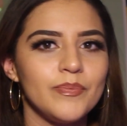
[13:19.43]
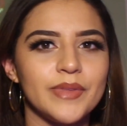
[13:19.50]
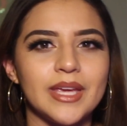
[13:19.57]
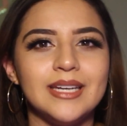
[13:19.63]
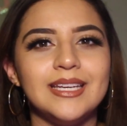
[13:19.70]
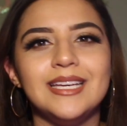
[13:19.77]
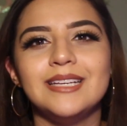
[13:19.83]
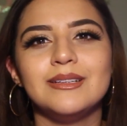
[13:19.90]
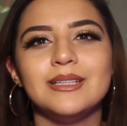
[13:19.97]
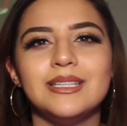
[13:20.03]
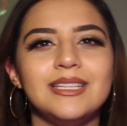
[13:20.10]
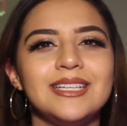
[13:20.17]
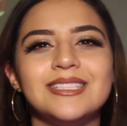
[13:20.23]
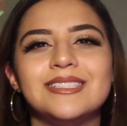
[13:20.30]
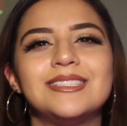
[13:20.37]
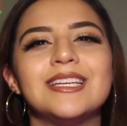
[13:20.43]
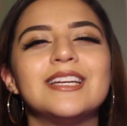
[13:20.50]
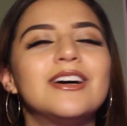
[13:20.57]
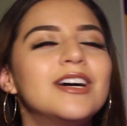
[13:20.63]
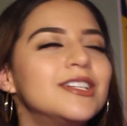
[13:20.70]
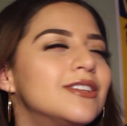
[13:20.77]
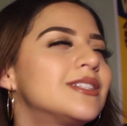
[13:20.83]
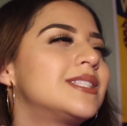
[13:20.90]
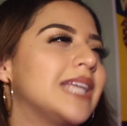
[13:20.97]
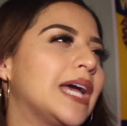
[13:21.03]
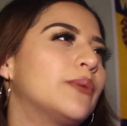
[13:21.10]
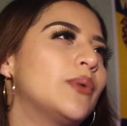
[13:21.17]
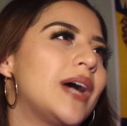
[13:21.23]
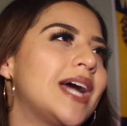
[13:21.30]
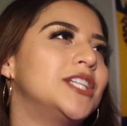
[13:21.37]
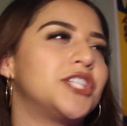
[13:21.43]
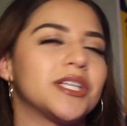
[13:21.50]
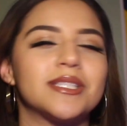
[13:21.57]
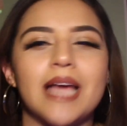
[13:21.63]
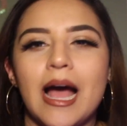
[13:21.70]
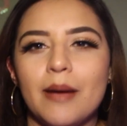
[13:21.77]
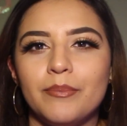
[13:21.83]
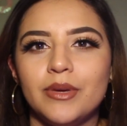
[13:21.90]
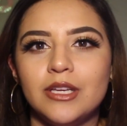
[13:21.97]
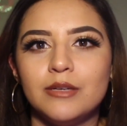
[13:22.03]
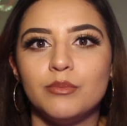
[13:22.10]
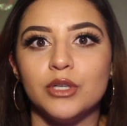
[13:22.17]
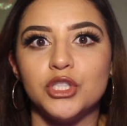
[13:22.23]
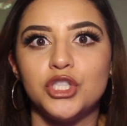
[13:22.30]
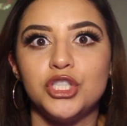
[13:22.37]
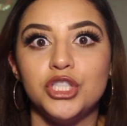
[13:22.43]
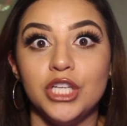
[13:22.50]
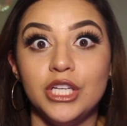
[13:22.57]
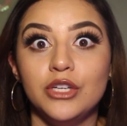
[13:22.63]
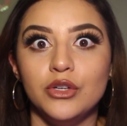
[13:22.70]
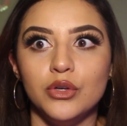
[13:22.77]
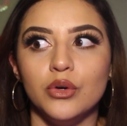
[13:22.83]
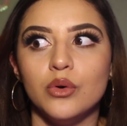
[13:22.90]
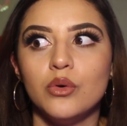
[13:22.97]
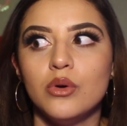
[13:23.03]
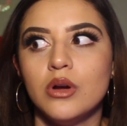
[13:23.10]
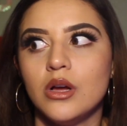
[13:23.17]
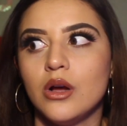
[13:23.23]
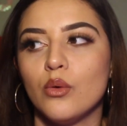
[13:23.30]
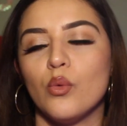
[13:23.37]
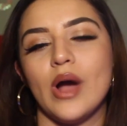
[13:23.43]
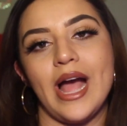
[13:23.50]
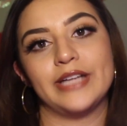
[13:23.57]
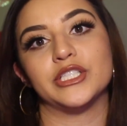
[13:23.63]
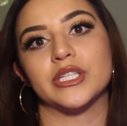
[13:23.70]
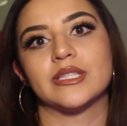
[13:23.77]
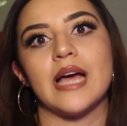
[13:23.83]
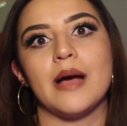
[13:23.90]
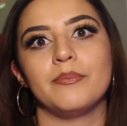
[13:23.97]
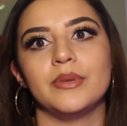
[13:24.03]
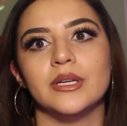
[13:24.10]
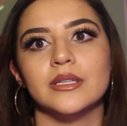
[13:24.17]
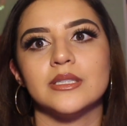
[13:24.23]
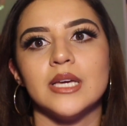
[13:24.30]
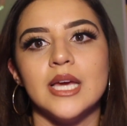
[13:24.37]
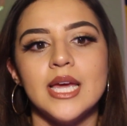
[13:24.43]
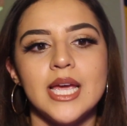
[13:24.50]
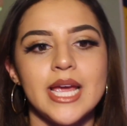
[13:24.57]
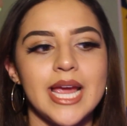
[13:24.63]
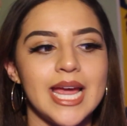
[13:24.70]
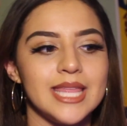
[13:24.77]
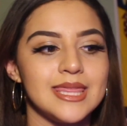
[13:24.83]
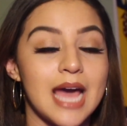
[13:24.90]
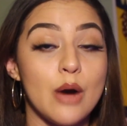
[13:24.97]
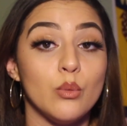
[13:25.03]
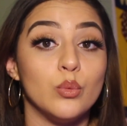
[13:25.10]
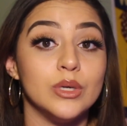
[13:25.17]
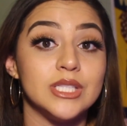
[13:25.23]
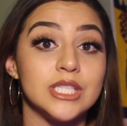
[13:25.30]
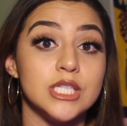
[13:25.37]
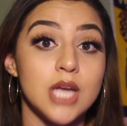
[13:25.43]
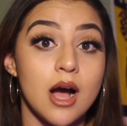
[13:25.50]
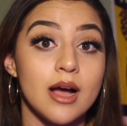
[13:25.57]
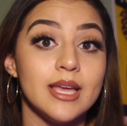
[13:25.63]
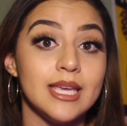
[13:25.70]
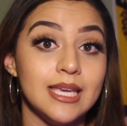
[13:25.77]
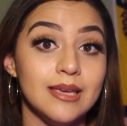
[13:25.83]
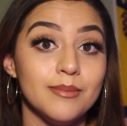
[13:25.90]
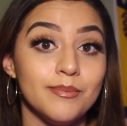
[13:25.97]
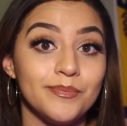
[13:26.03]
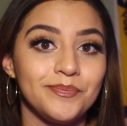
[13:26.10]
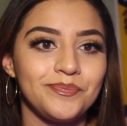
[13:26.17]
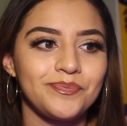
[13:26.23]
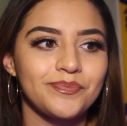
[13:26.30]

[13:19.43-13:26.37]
And he didn't understand what had just happened, but she knew what had just happened, and that was not him.